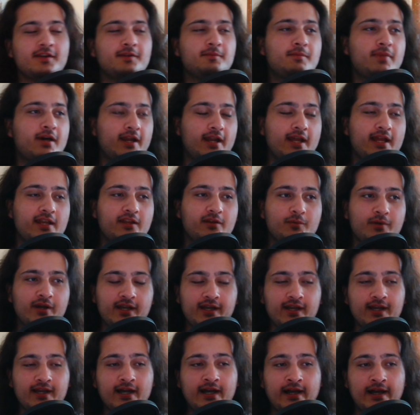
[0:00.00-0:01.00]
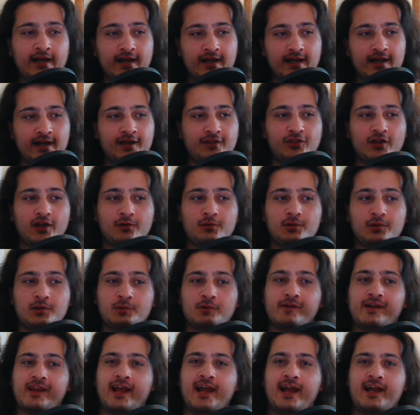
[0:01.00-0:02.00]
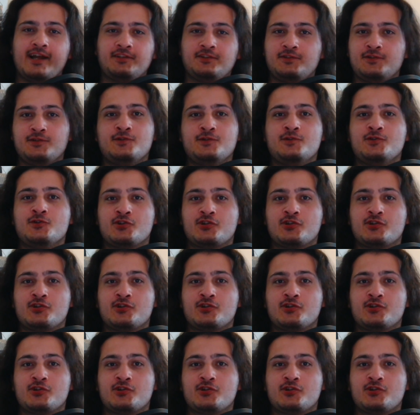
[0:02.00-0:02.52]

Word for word: But anyway, uh, I thought we would react to